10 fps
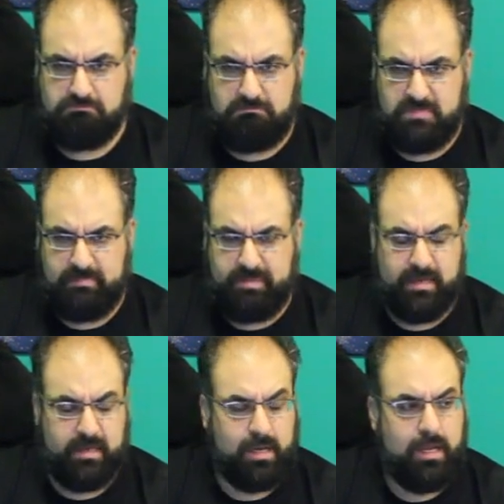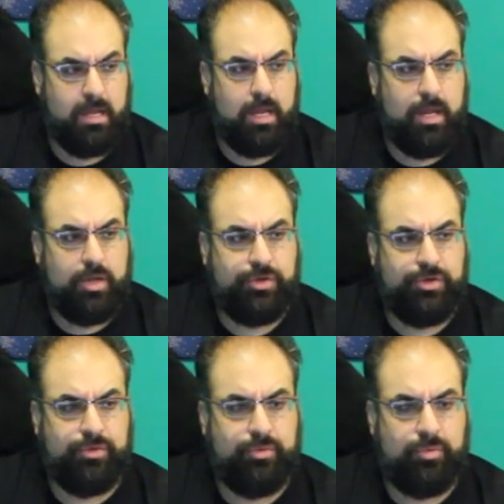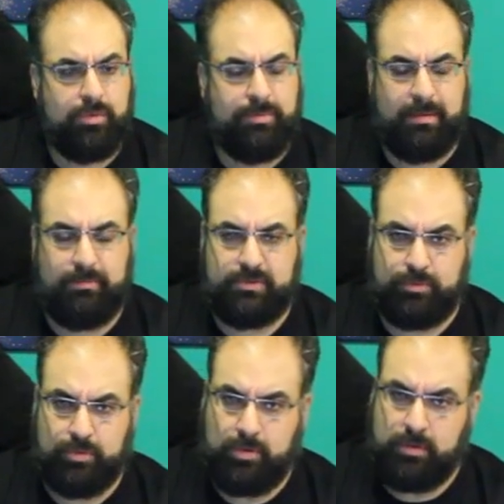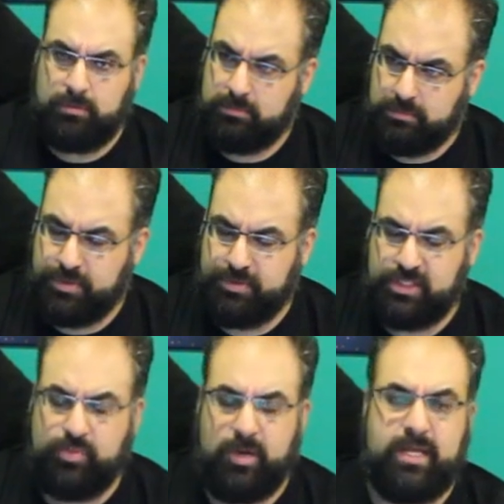depending, you will be able to roll 2d20,